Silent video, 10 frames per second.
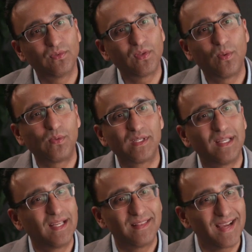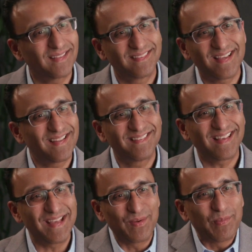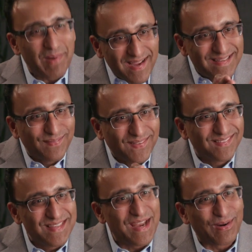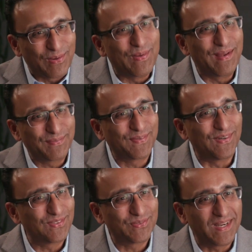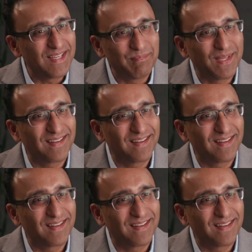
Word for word: So, in that sense, I don't mind if it's narrow at first, right?